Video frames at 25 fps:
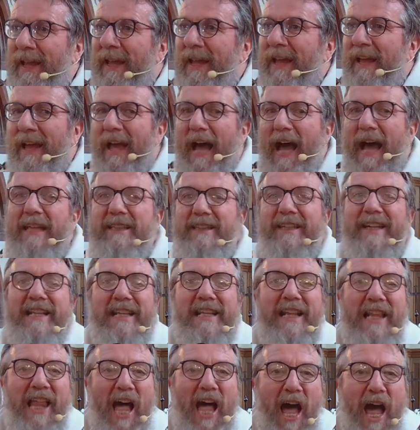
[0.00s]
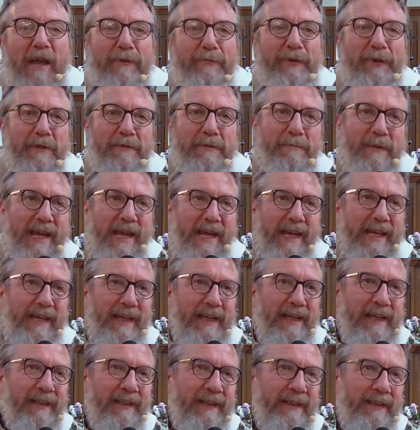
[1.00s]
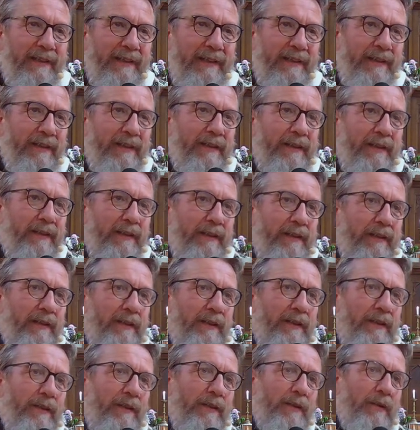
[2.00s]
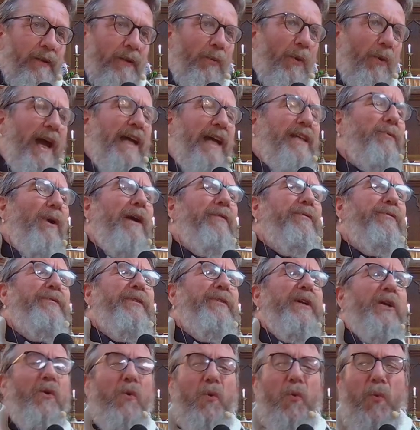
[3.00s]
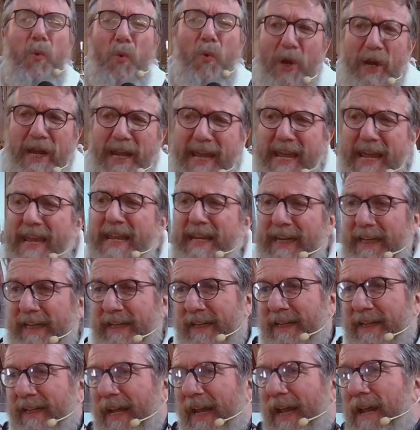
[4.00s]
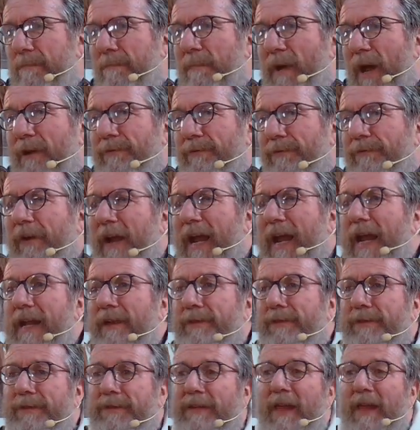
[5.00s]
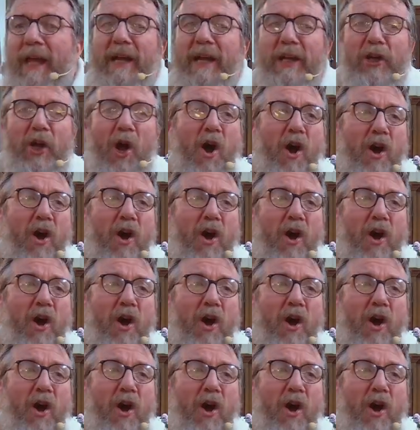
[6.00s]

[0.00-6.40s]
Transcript: and enliven me. Where do I feel weak in my faith? God's